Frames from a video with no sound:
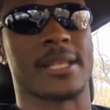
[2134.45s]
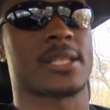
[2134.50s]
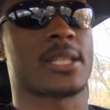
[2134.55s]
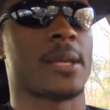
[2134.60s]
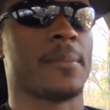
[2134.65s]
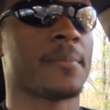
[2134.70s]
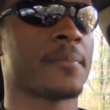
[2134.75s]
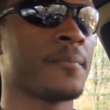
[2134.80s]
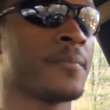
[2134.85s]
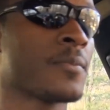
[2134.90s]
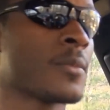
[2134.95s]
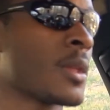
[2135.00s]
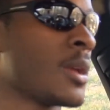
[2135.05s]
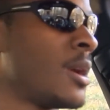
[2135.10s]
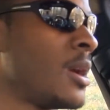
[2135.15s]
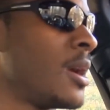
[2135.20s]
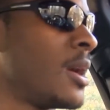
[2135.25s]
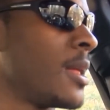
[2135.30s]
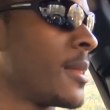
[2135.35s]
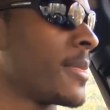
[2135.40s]
That's it.
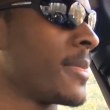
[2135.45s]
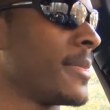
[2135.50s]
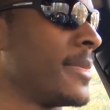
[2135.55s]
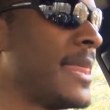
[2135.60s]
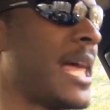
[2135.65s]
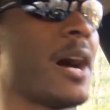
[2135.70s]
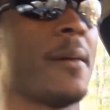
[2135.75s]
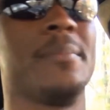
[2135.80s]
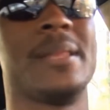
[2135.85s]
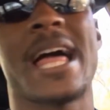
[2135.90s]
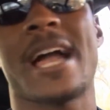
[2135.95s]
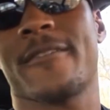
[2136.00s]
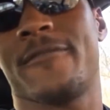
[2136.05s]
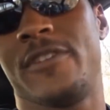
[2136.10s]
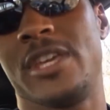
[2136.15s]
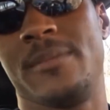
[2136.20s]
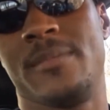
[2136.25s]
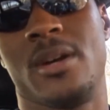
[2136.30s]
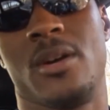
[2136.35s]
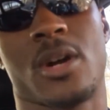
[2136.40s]
Now, a
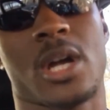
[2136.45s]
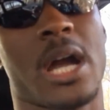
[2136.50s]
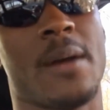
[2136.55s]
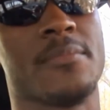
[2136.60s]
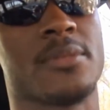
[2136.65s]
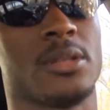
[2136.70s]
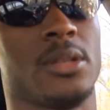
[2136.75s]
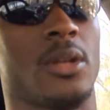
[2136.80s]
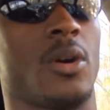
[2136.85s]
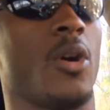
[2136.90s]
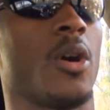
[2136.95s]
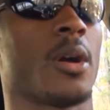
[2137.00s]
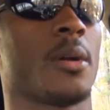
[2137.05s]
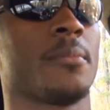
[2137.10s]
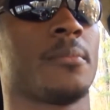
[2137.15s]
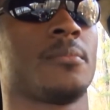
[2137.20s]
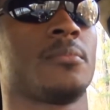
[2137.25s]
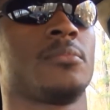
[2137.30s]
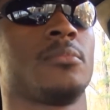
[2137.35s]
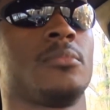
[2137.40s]
black female comes along,